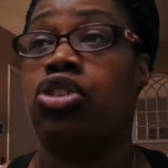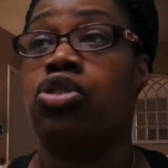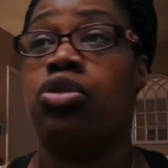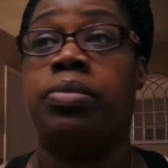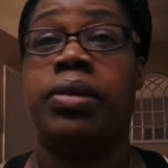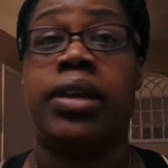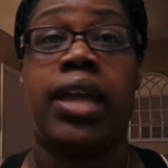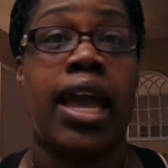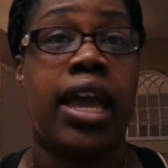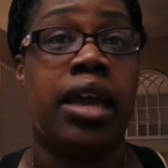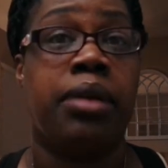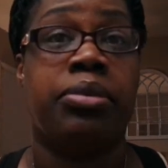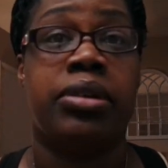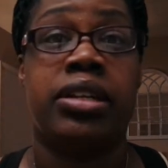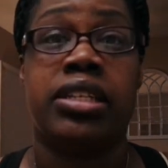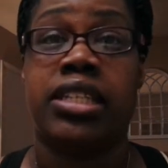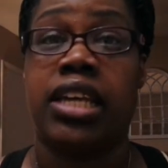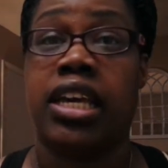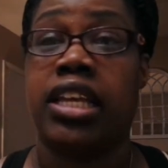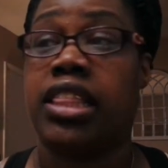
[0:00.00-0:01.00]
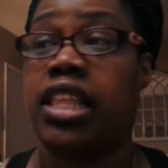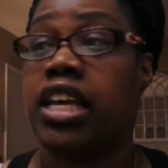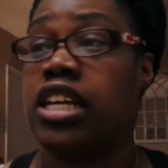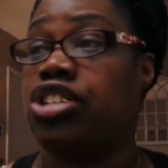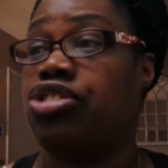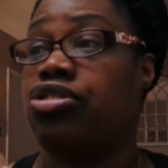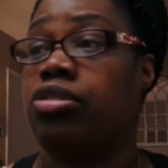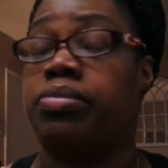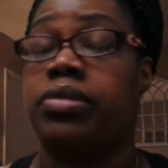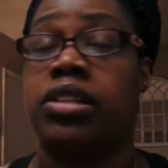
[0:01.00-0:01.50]
and you'll be able to take
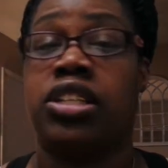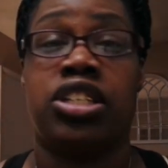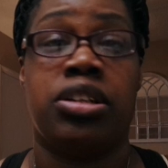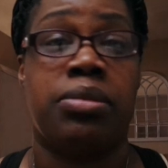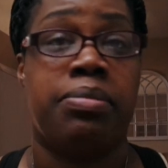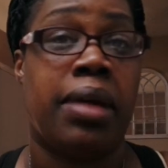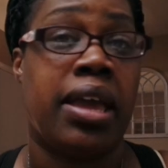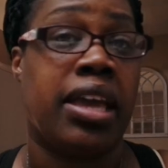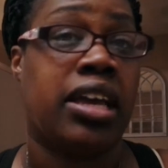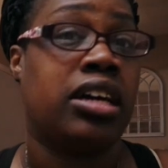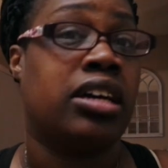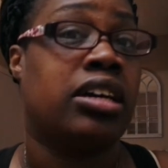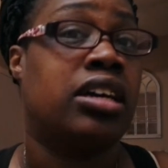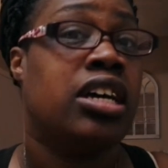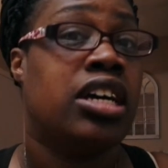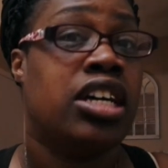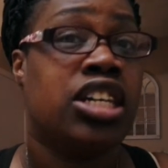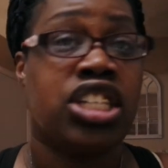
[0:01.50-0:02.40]
that trip to Jamaica,